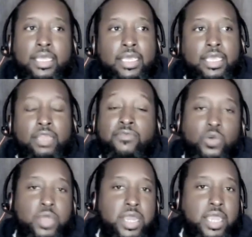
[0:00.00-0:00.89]
and, and
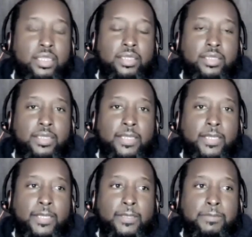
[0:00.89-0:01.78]
avoid it.
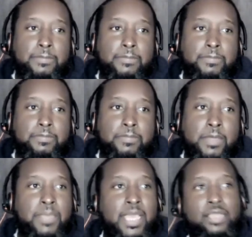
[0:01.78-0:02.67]
Uh,
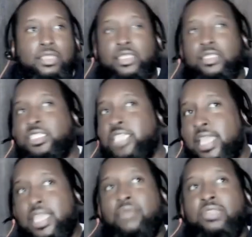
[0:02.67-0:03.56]
but, man,
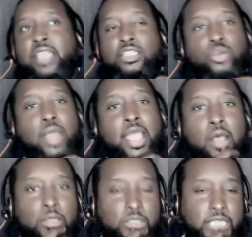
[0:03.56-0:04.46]
check out that
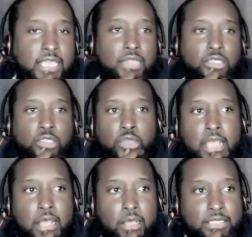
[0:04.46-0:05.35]
trial. Check out the
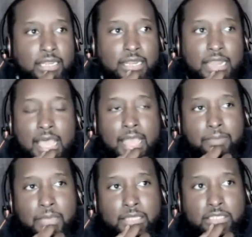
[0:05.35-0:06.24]
trial. It's a
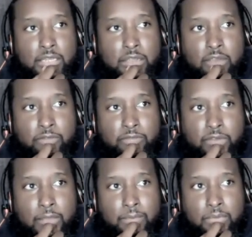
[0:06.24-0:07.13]
lot, man, to learn
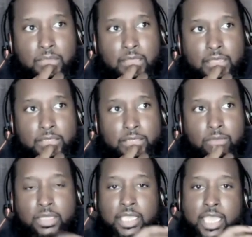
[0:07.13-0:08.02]
from. Uh,
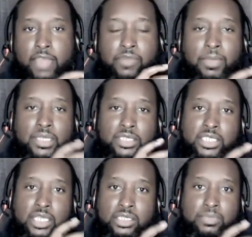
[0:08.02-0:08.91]
don't look at it from a
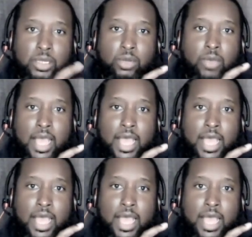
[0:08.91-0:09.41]
judgmental